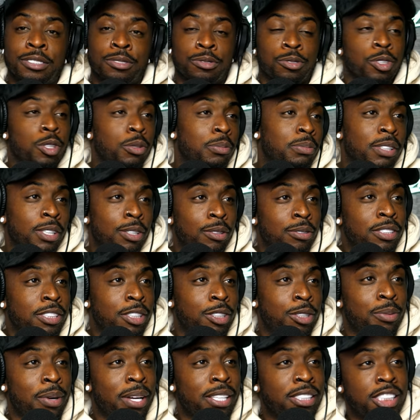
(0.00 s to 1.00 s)
It's group little
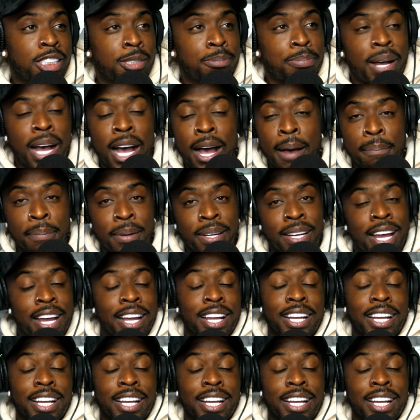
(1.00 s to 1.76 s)
situations popping.